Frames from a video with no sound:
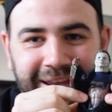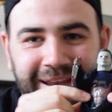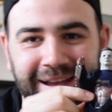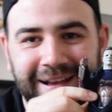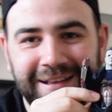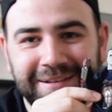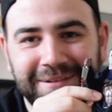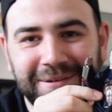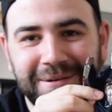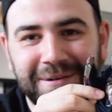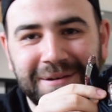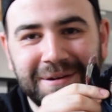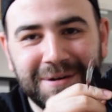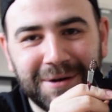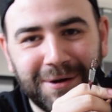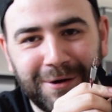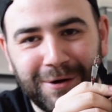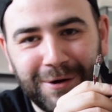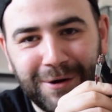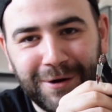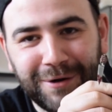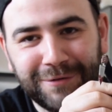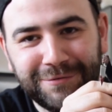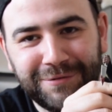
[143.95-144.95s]
he has only got
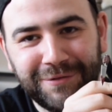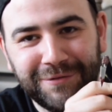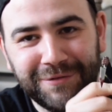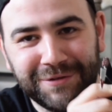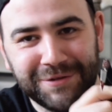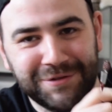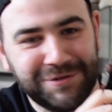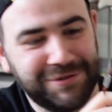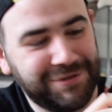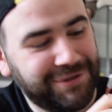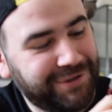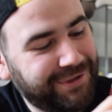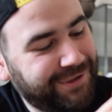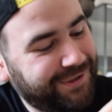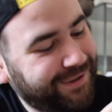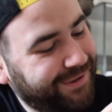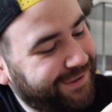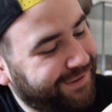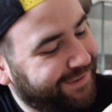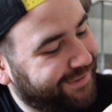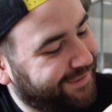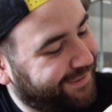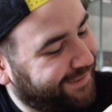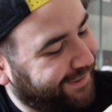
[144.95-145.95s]
half of a
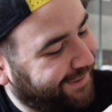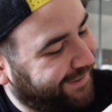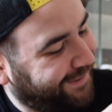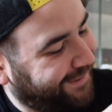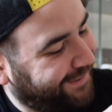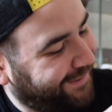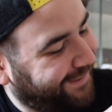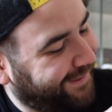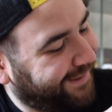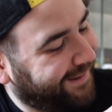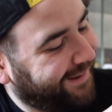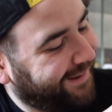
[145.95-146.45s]
shirt, so